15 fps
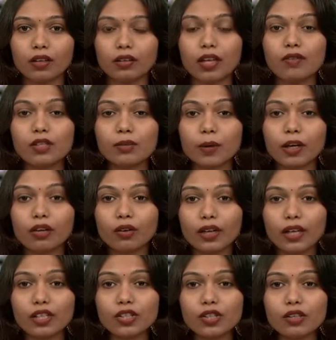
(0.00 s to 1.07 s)
There was
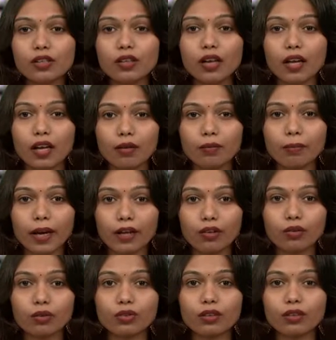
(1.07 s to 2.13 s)
speculation in
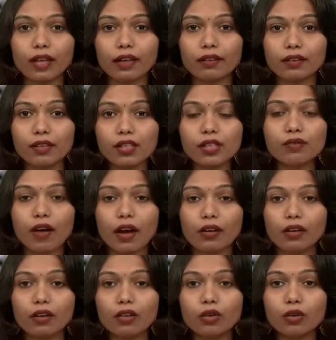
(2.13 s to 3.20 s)
Beirut that this
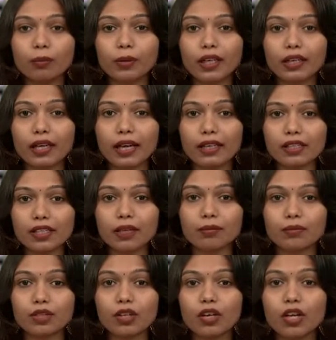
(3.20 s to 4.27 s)
fire could be an
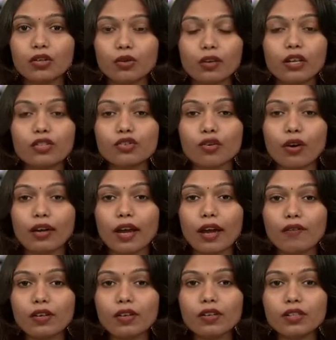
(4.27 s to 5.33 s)
attempt to destroy
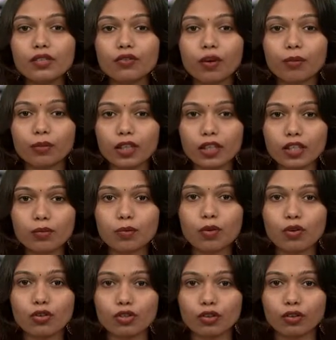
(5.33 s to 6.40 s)
evidence from the
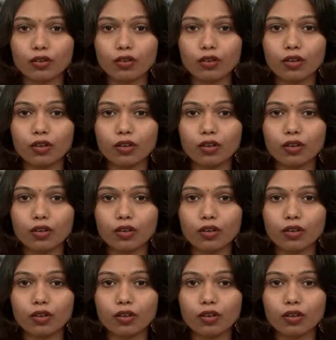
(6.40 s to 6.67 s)
explosion.